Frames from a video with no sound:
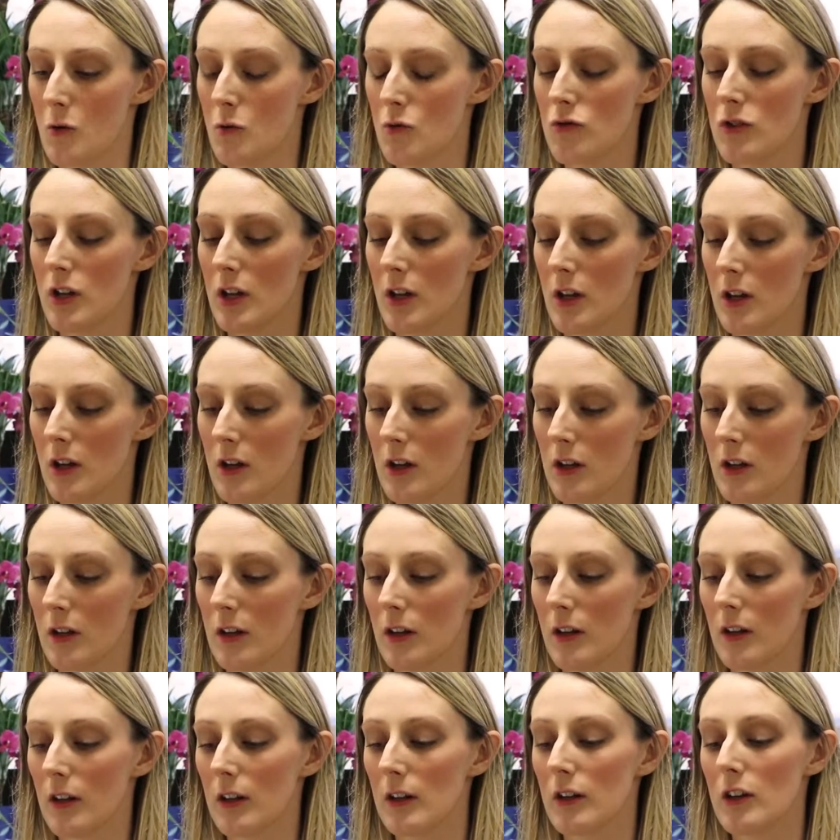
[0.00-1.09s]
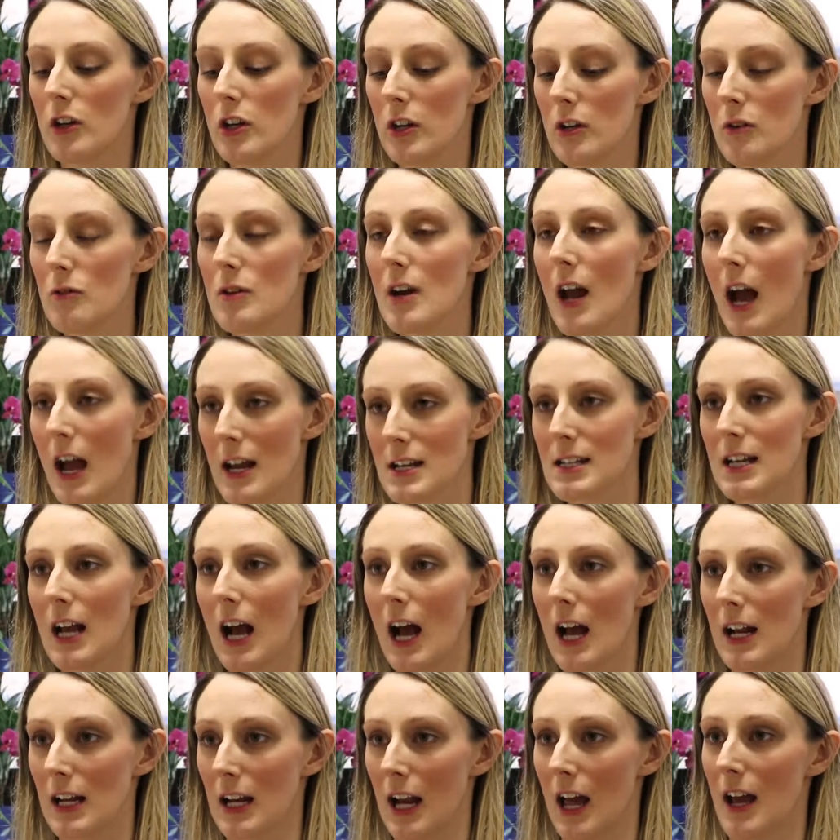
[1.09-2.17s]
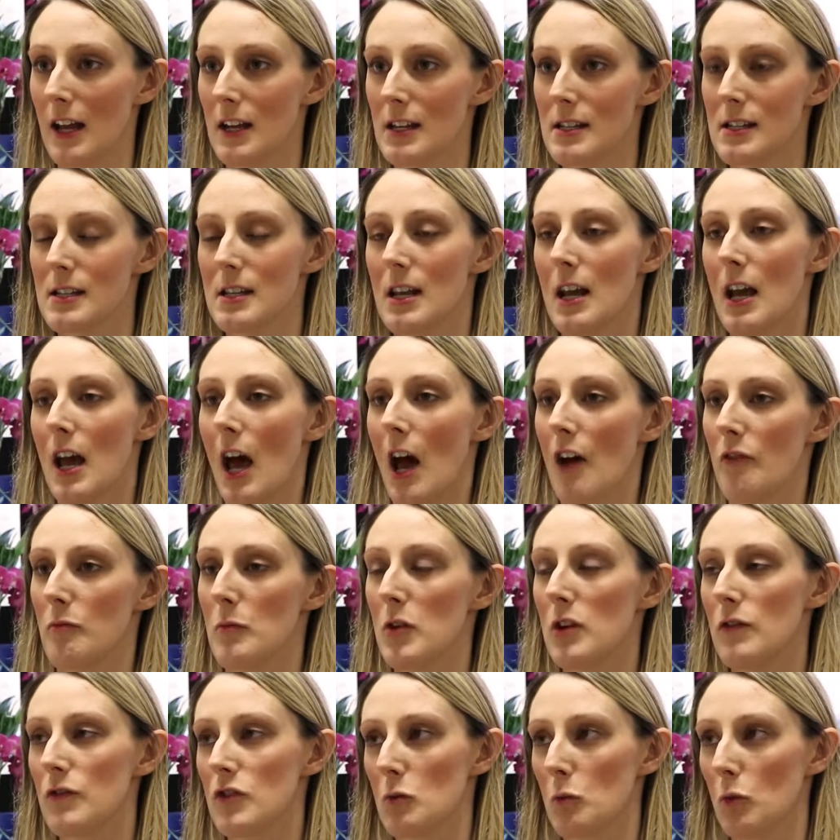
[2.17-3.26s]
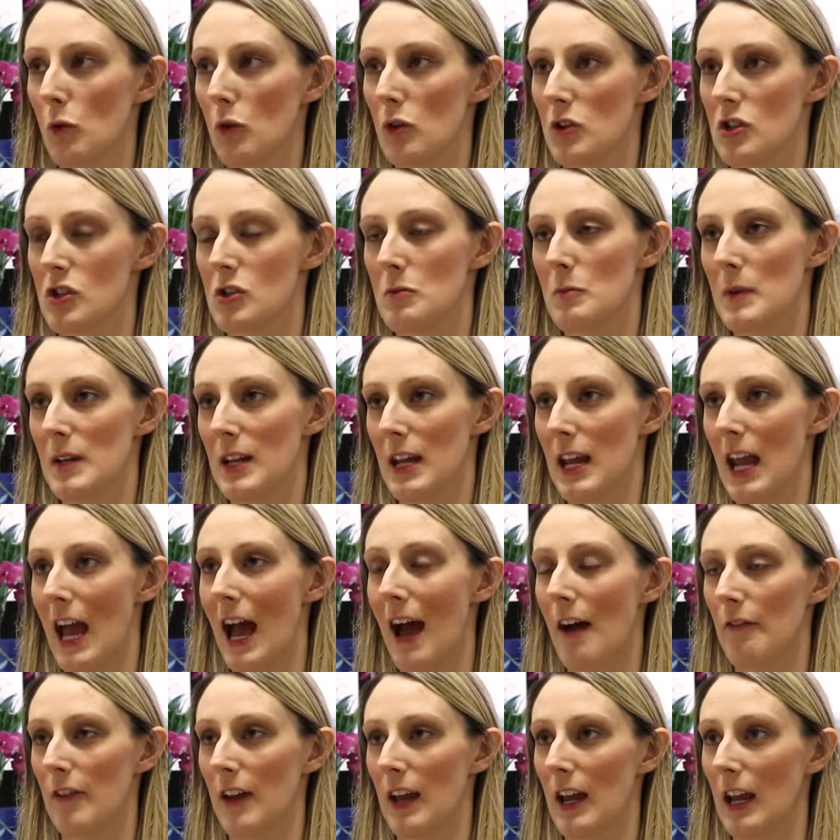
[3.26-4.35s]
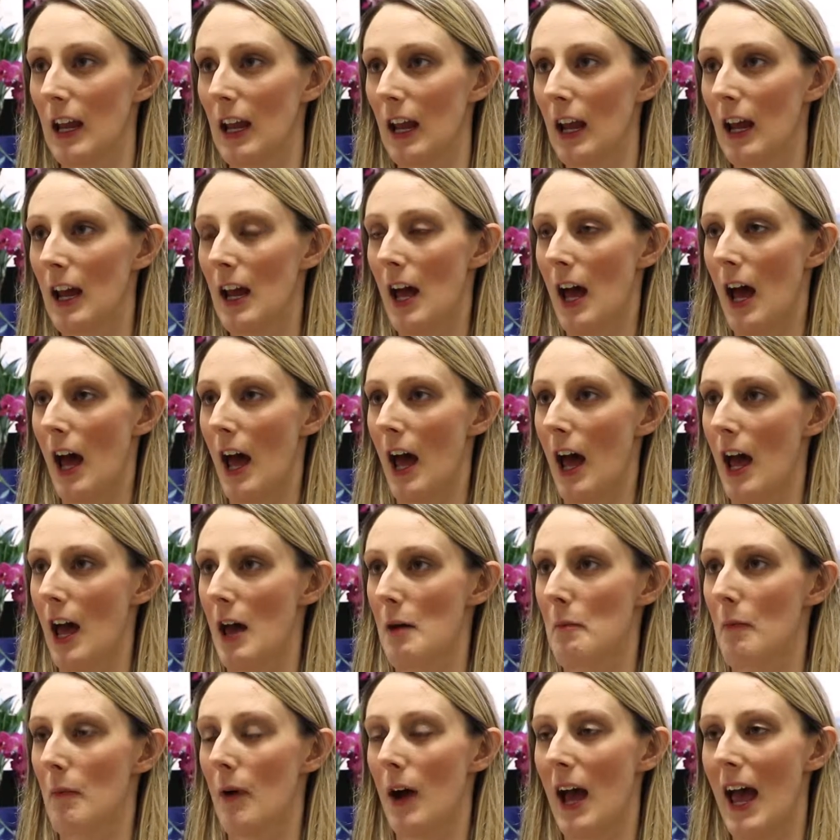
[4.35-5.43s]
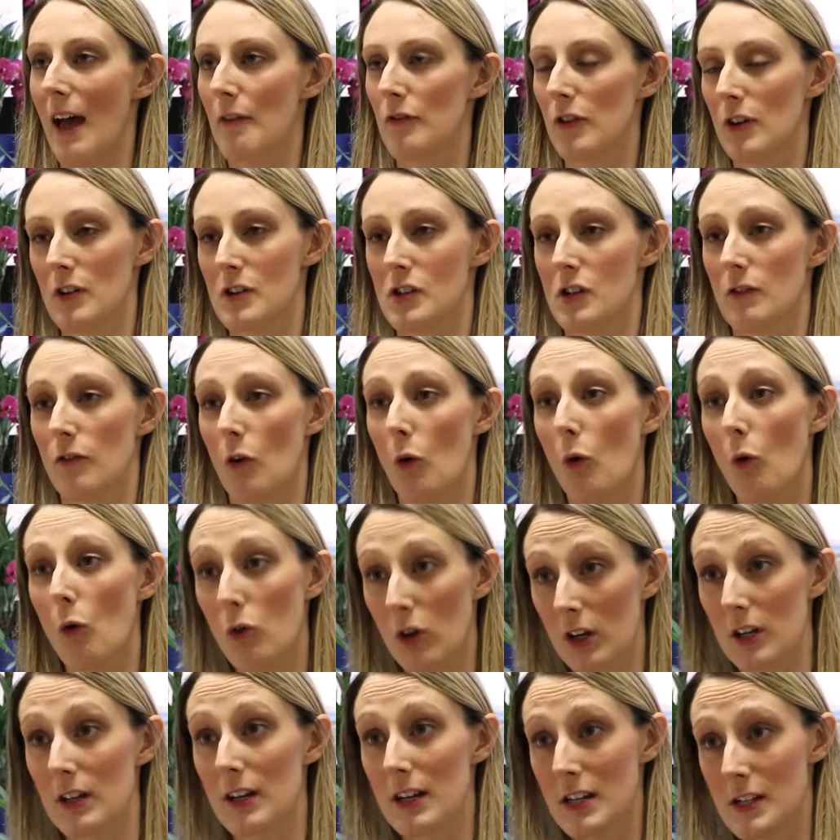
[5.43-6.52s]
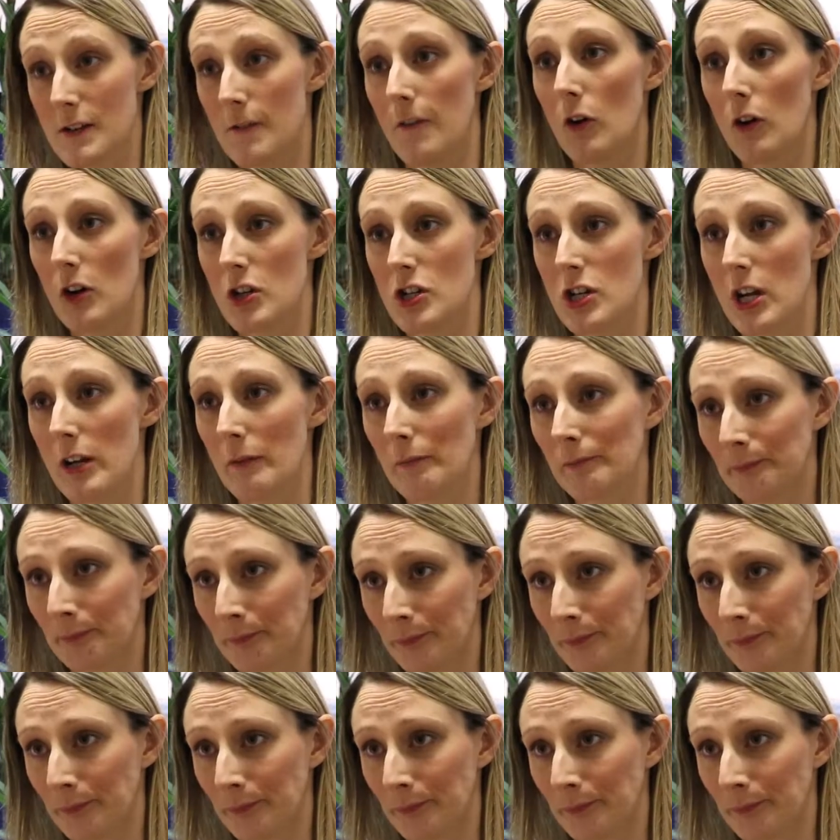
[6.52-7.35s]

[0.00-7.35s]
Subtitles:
the new NICE guidelines have moved towards somebody having evidence of organ dysfunction